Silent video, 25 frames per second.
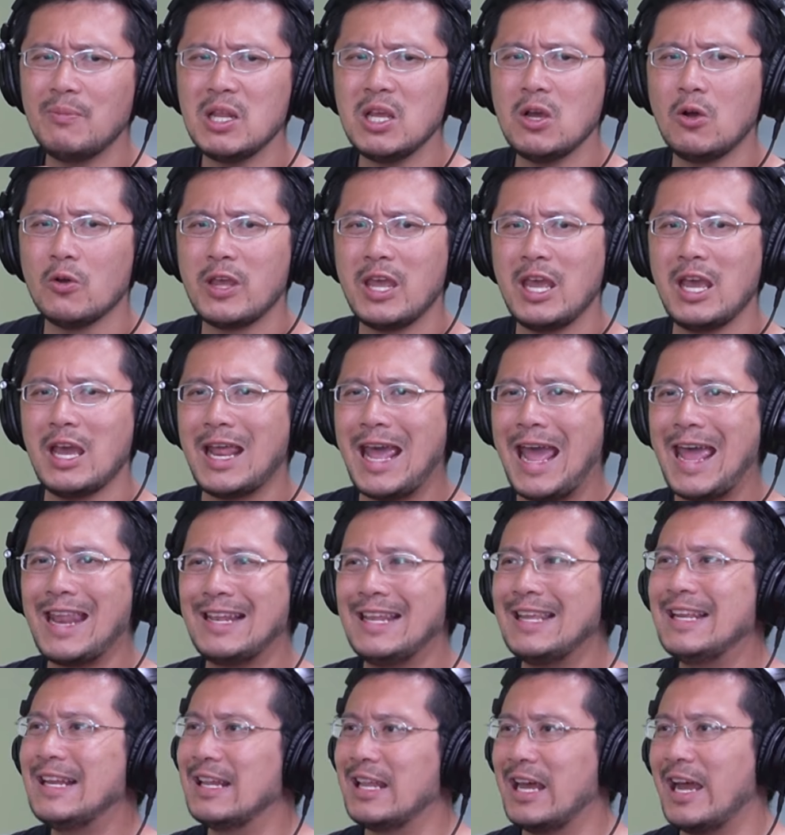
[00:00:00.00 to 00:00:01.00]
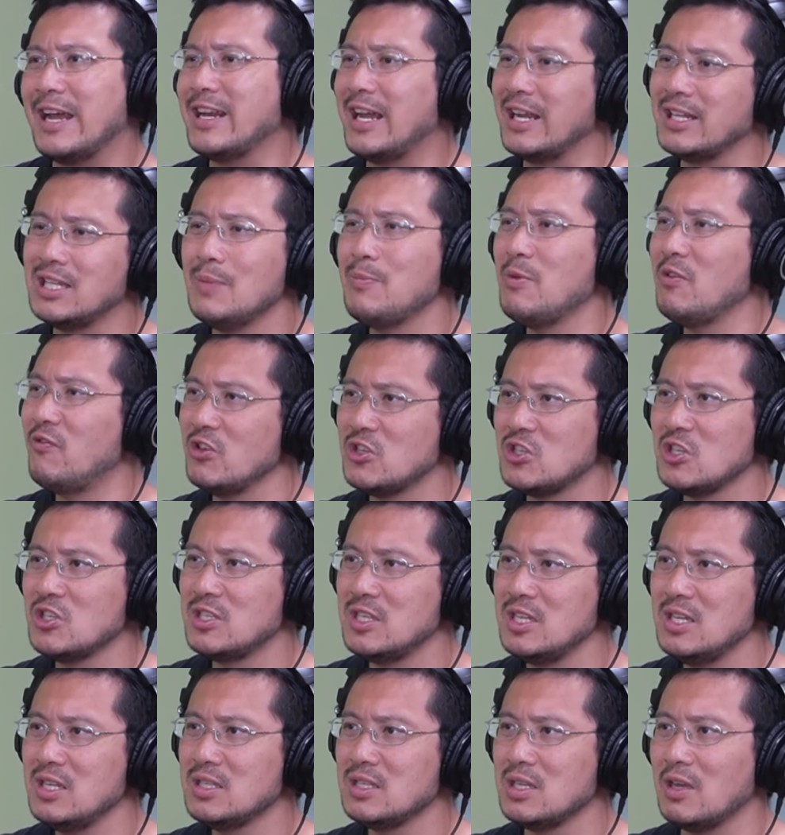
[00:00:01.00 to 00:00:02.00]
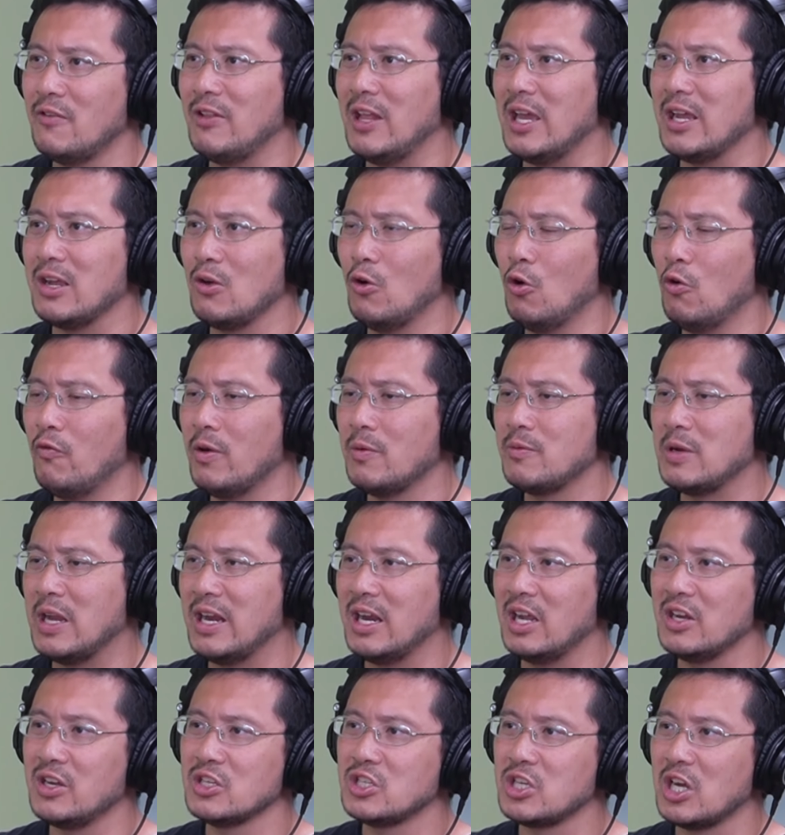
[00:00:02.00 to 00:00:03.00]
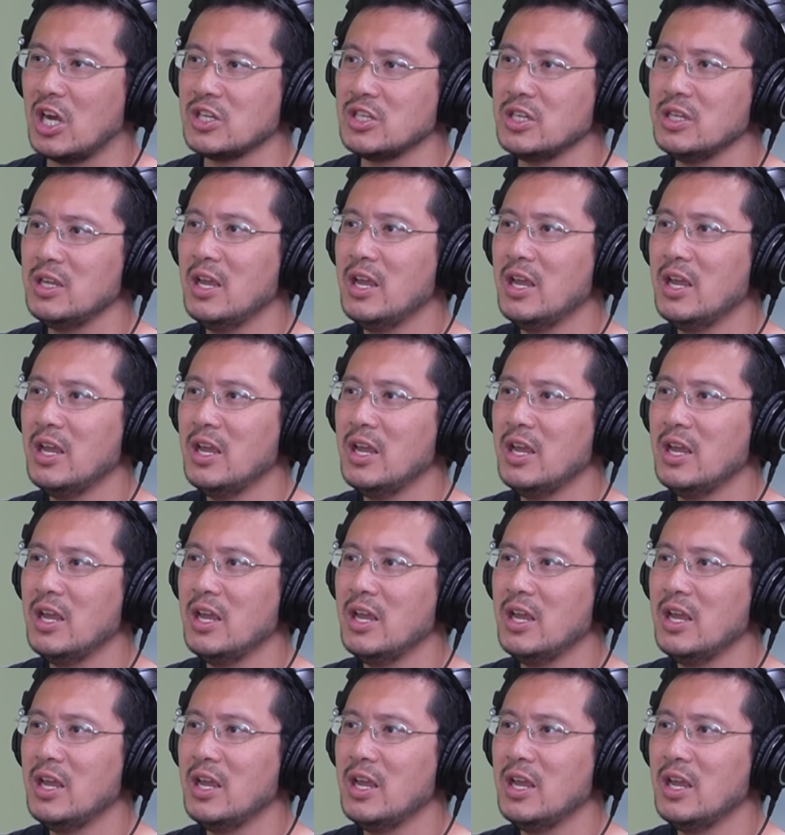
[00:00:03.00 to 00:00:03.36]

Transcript: okay at handling line item efficiencies of like over and under charging.